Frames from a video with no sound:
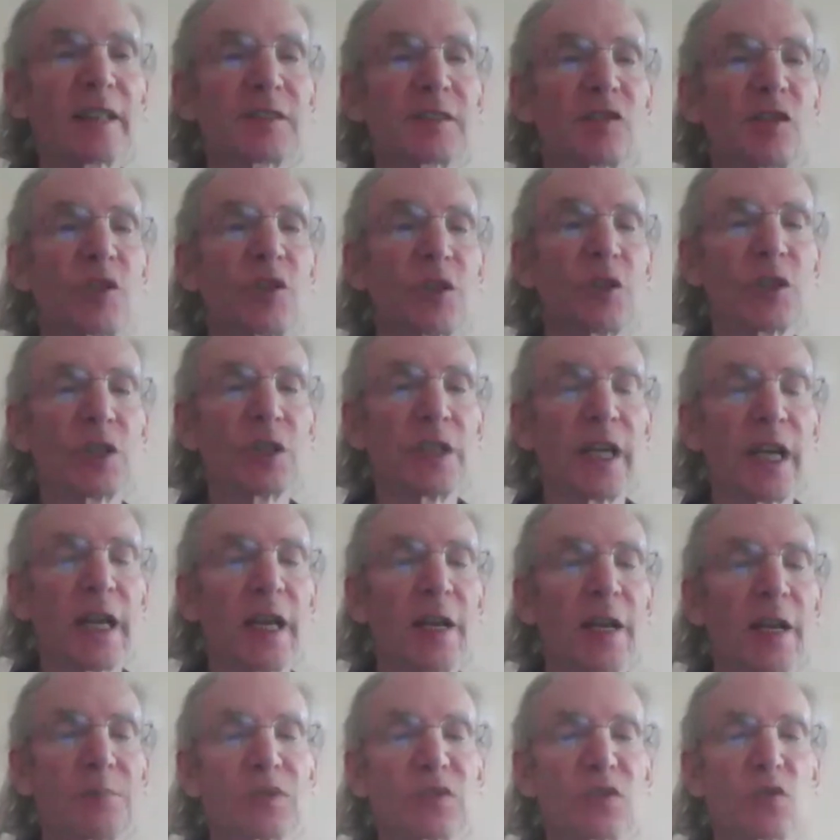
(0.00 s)
That's good.
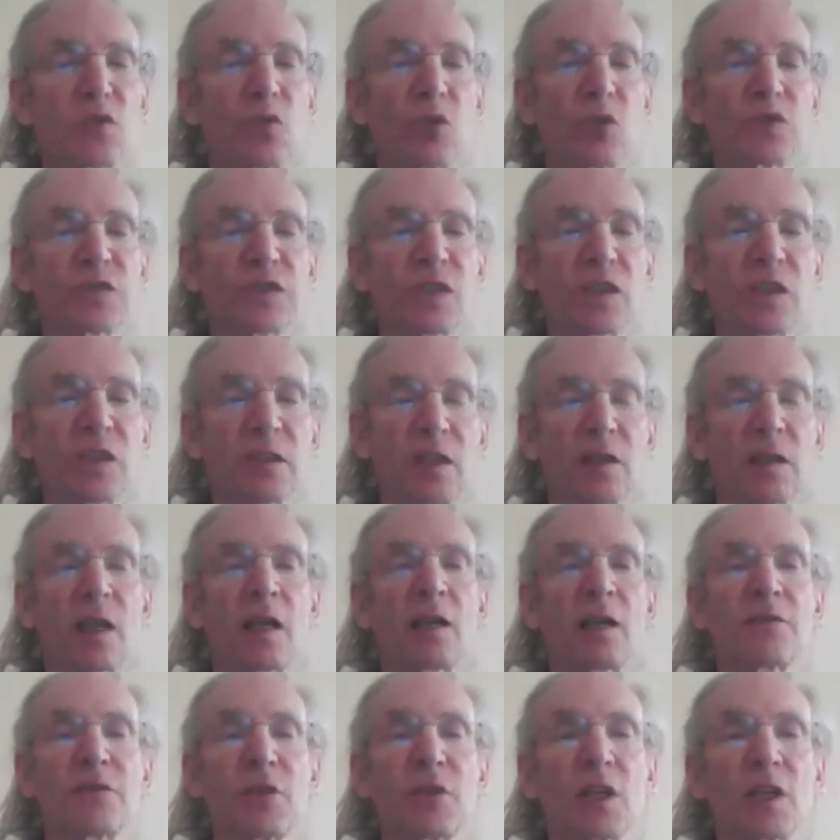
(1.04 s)
If schools are going to
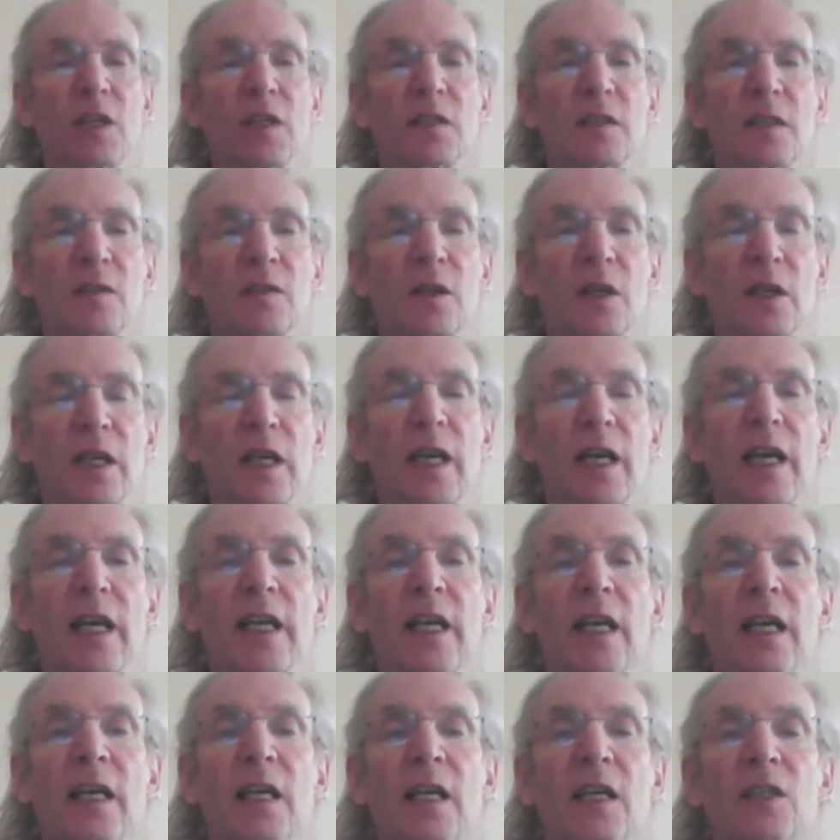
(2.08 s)
love you,
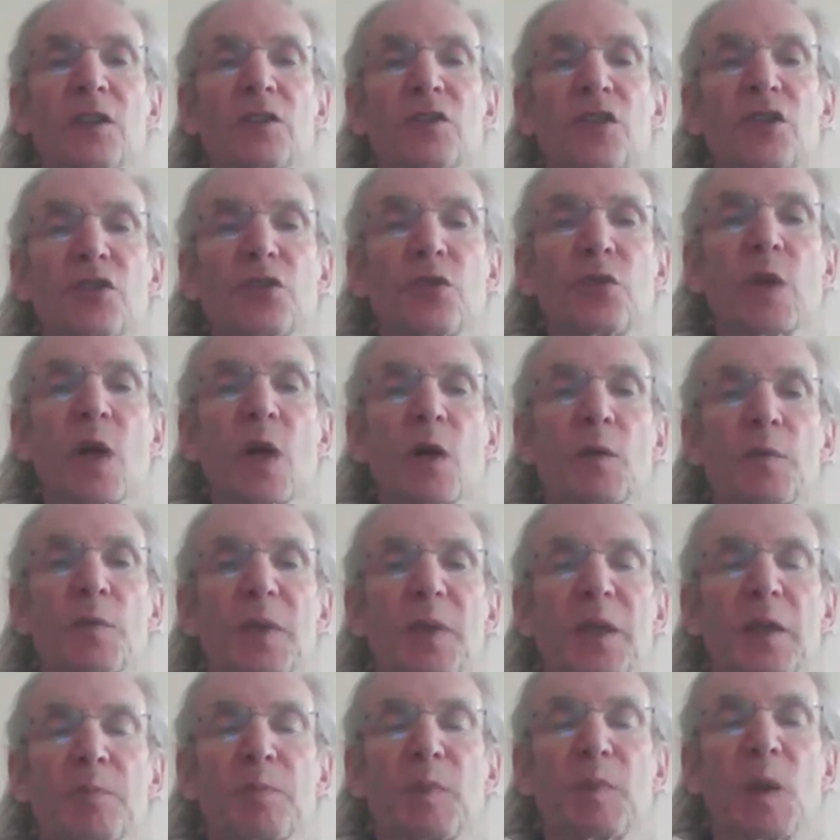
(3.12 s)
okay? Do you know
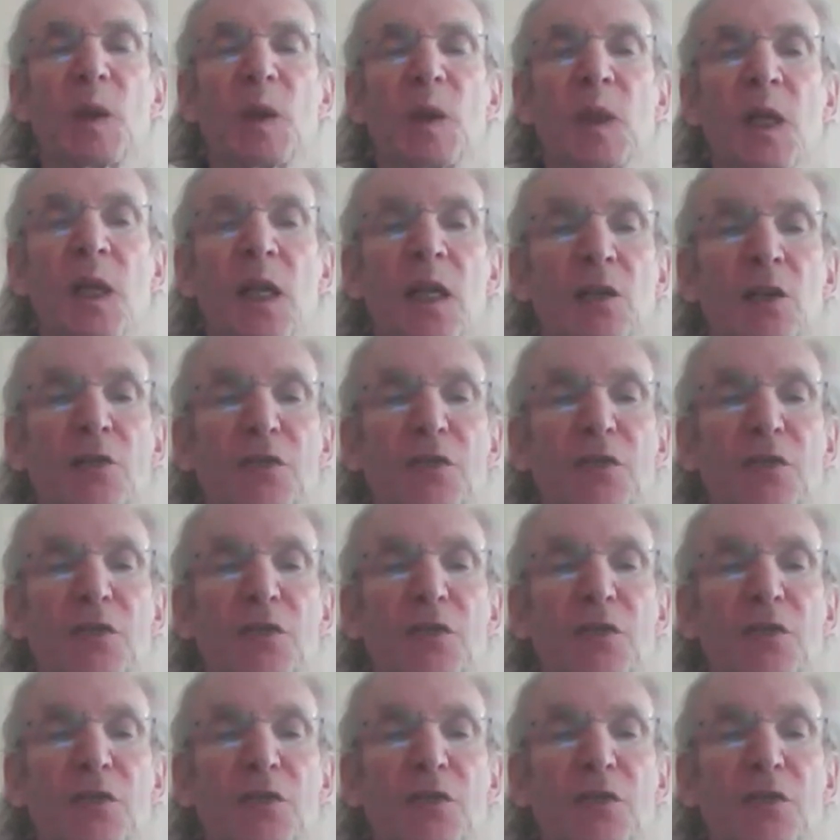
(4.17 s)
people